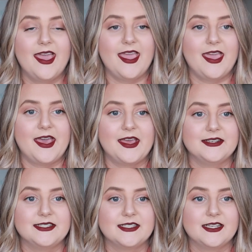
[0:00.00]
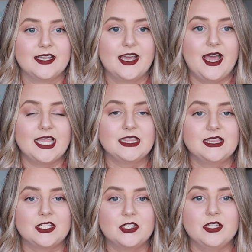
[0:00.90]
And I
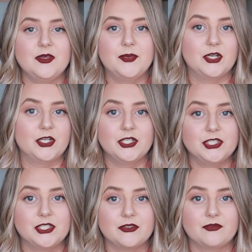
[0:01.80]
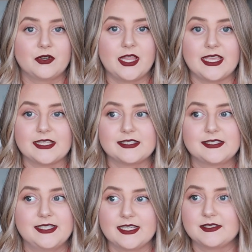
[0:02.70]
literally pushed for like
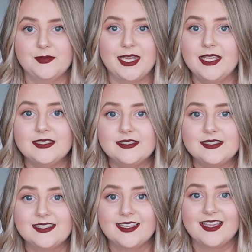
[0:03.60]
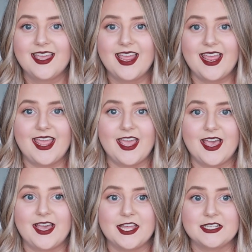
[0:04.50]
six minutes
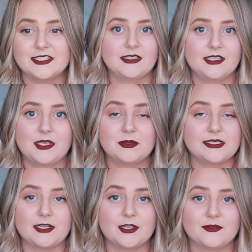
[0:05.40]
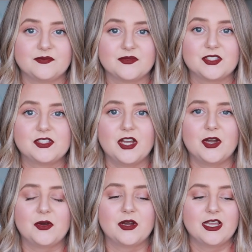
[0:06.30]
and he was here.
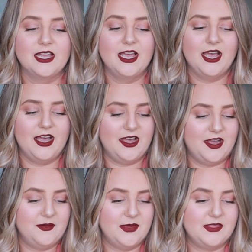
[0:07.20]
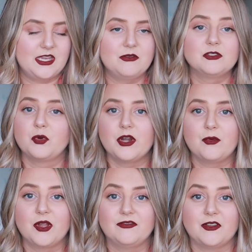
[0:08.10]
So, um, and then he was born
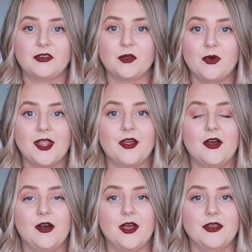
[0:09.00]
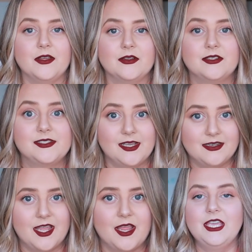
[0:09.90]
at one fifty-one on
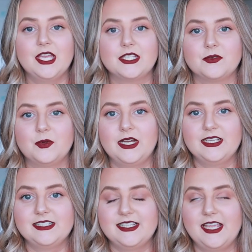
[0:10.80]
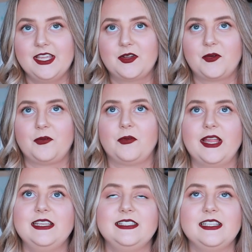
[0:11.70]
Sunday. It was a
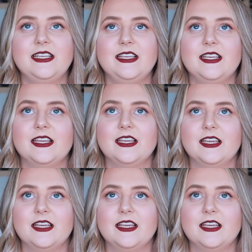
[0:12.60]
crazy